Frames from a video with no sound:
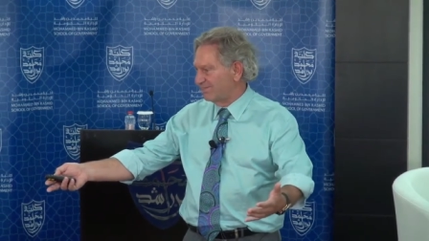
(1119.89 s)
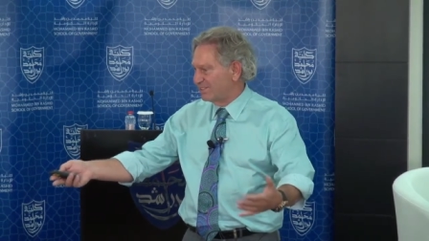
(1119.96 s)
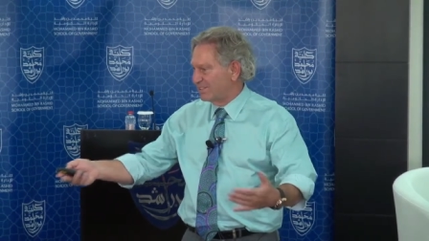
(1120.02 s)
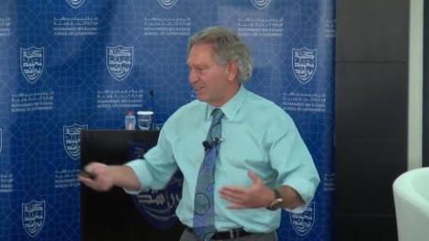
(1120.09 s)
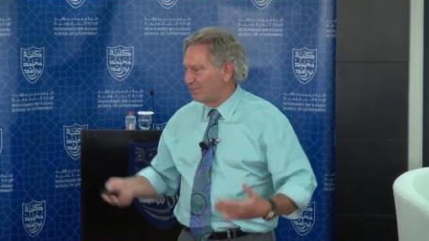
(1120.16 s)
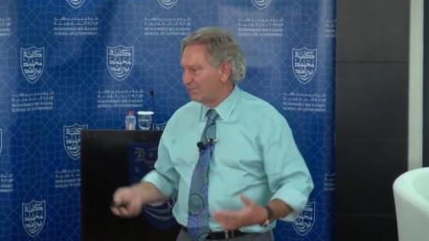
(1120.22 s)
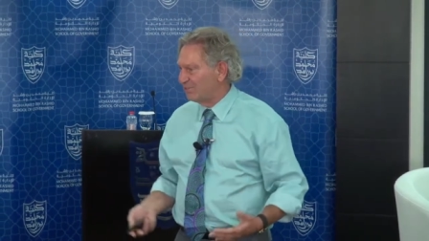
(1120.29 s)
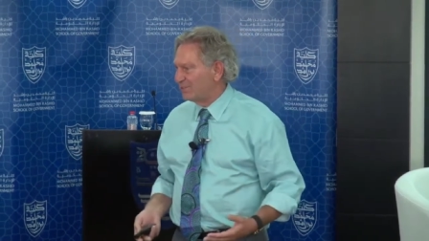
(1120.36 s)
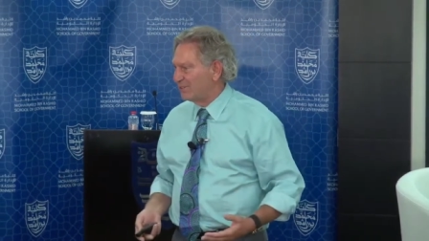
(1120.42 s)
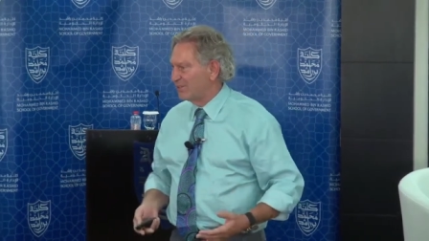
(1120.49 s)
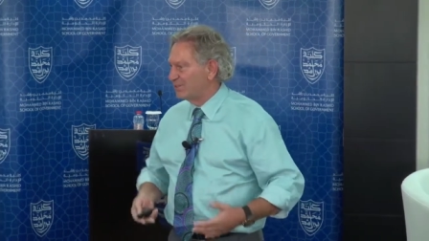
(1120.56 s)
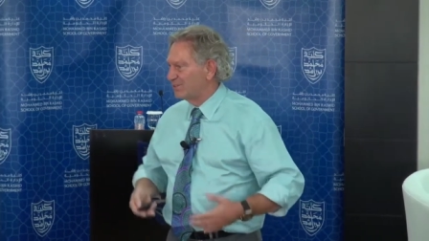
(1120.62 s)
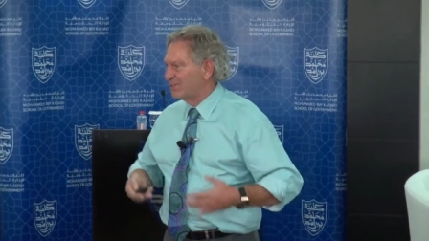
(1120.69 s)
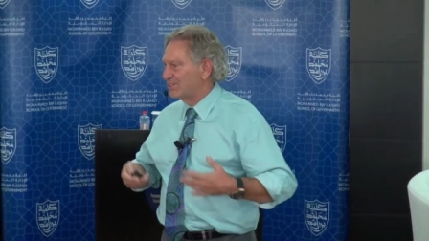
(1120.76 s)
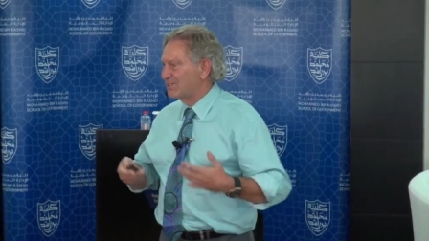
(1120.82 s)
cell
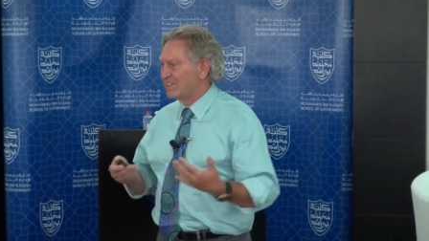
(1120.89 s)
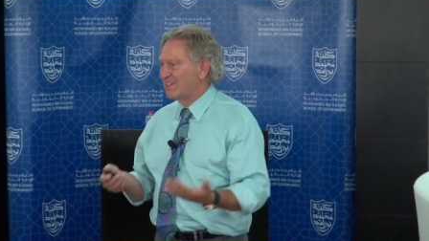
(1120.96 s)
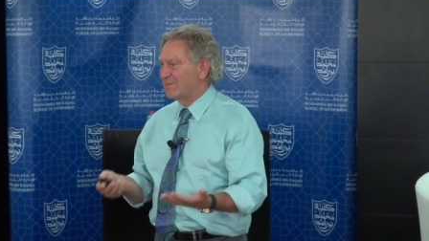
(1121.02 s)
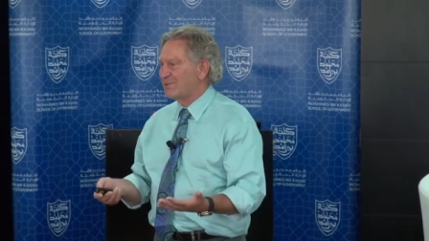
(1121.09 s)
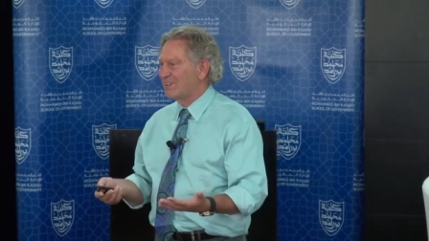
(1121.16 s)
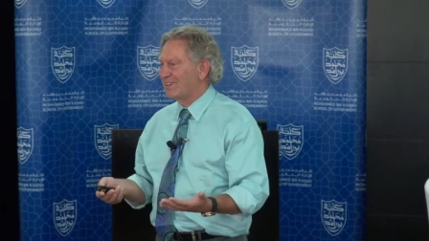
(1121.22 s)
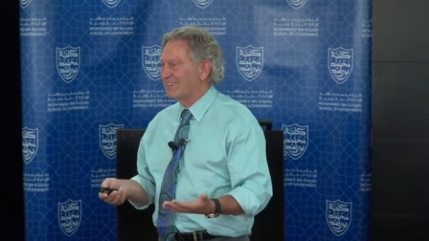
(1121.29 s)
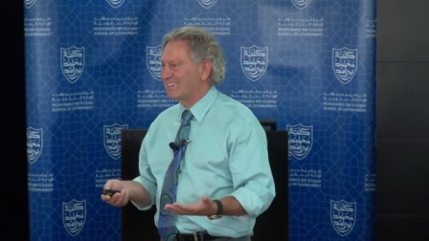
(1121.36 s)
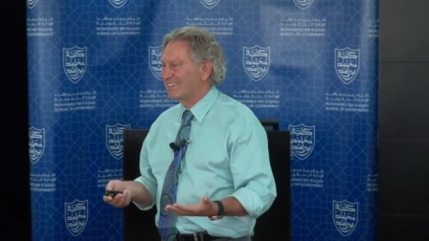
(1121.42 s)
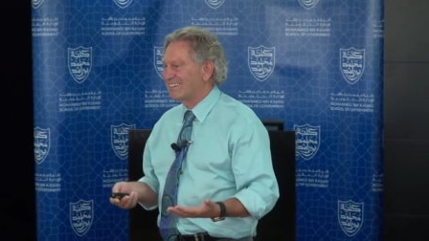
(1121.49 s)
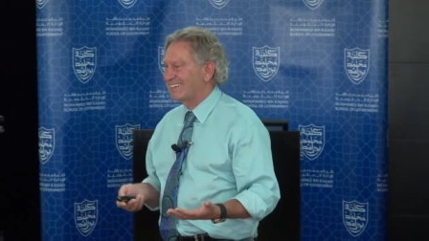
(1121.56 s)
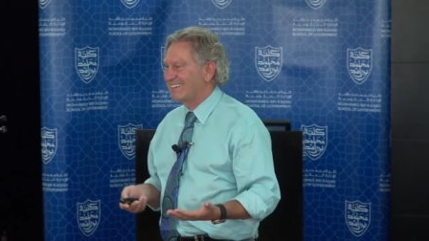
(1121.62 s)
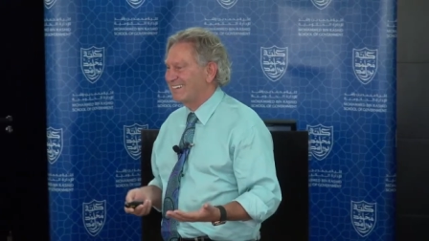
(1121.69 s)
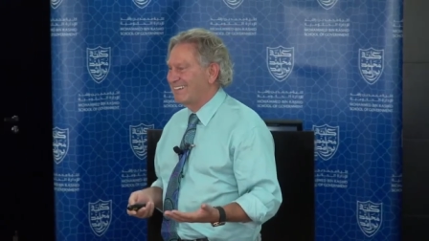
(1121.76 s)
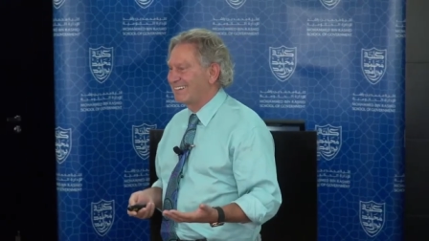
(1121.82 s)
phones,
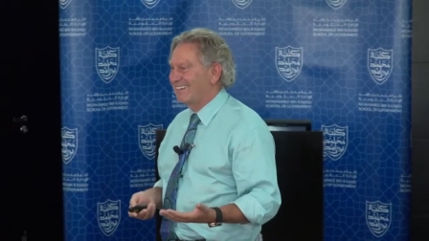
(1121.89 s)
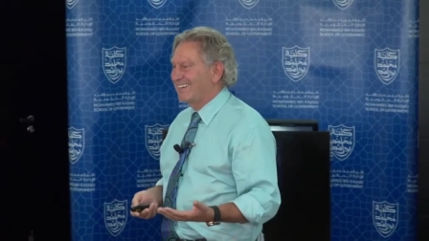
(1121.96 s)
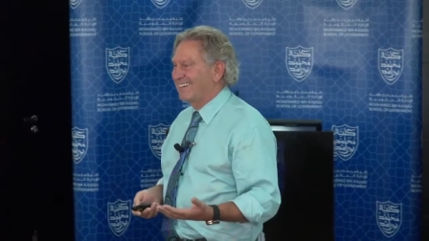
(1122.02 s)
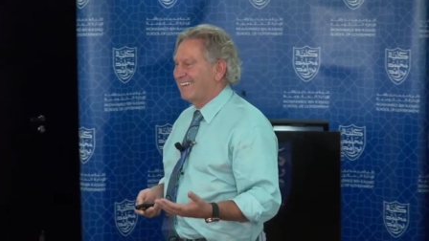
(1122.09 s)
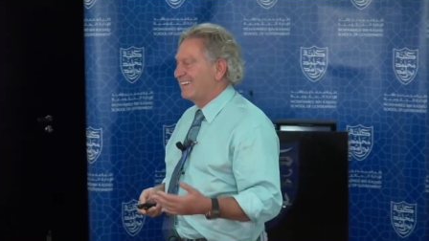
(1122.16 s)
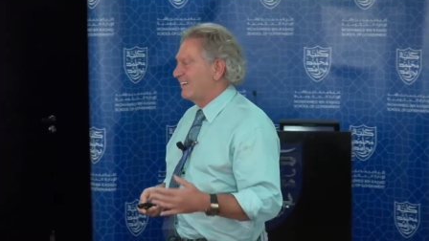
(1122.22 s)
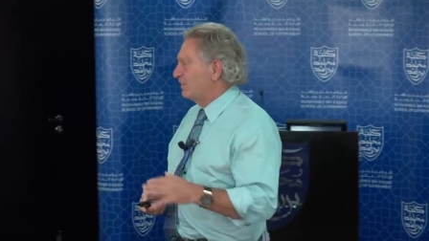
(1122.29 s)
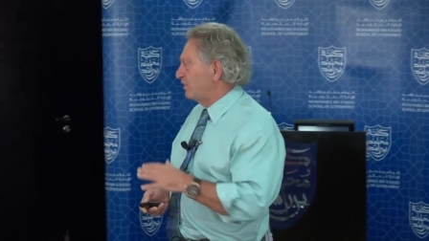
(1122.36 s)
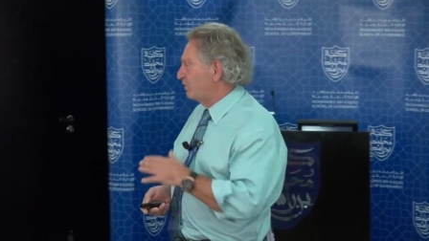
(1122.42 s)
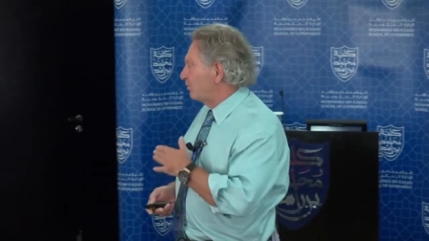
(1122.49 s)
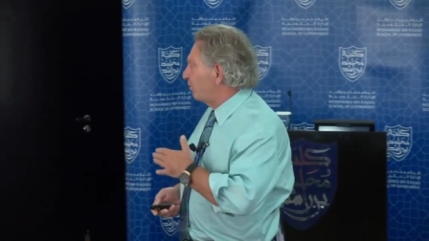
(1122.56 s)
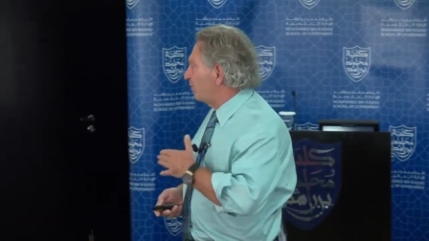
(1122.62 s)
tablets. It's